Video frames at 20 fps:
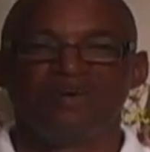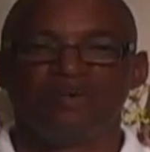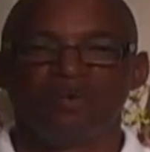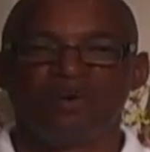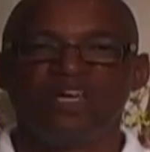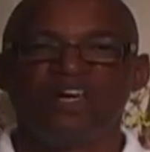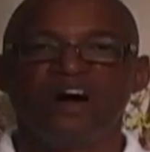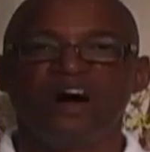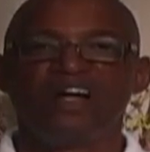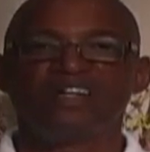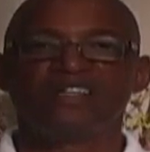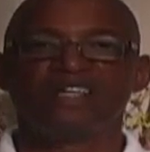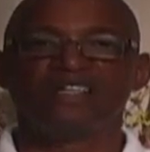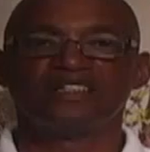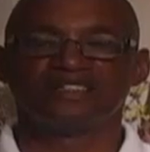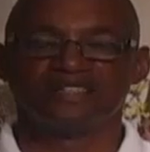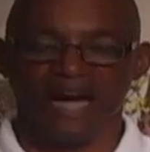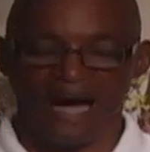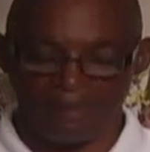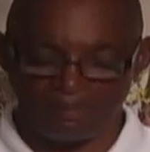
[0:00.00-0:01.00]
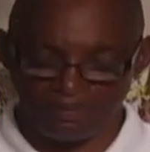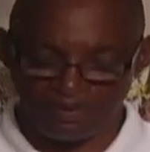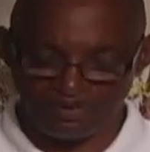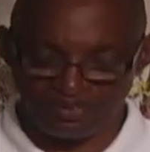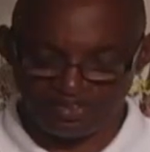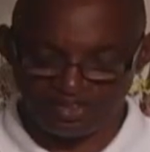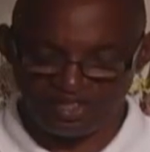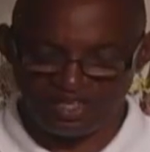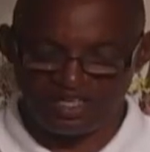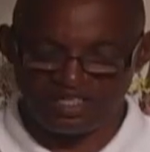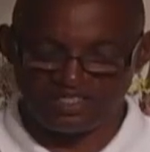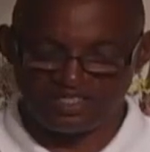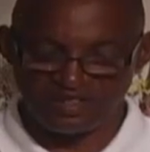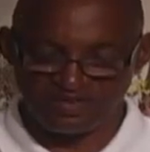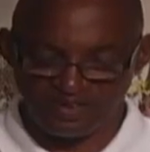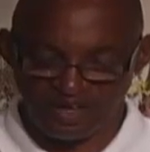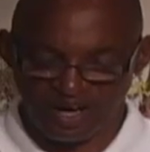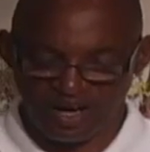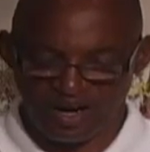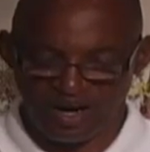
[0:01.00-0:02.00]
We are the adopted sons
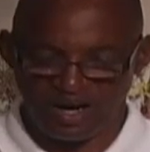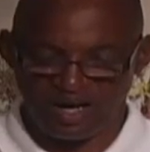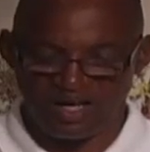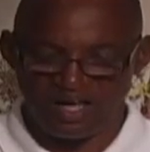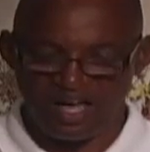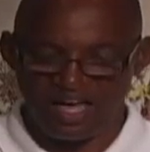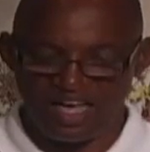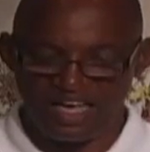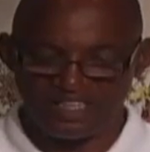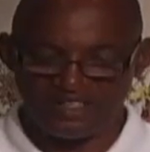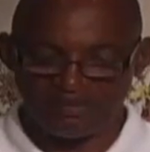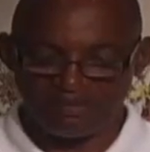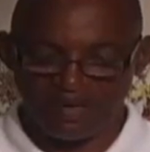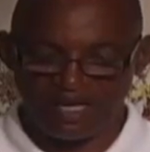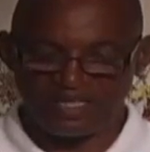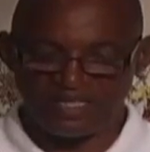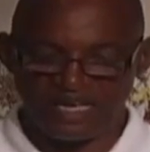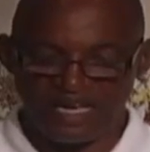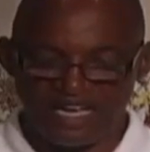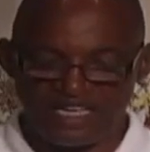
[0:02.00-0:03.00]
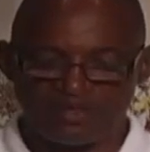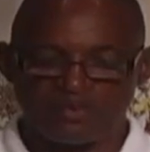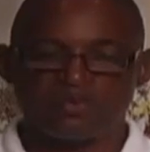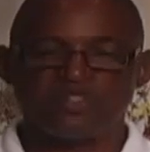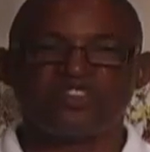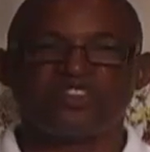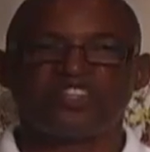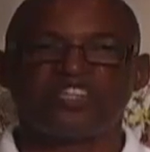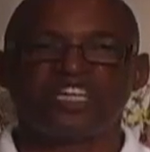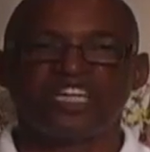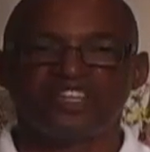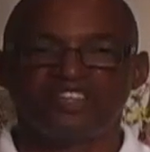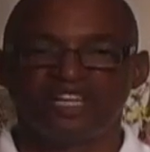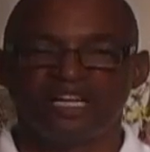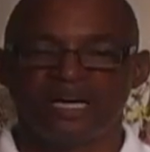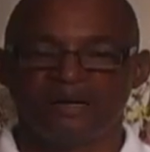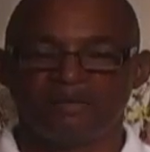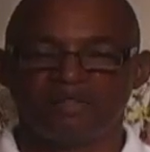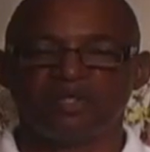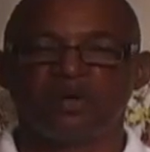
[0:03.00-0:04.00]
of God, as many as receive him.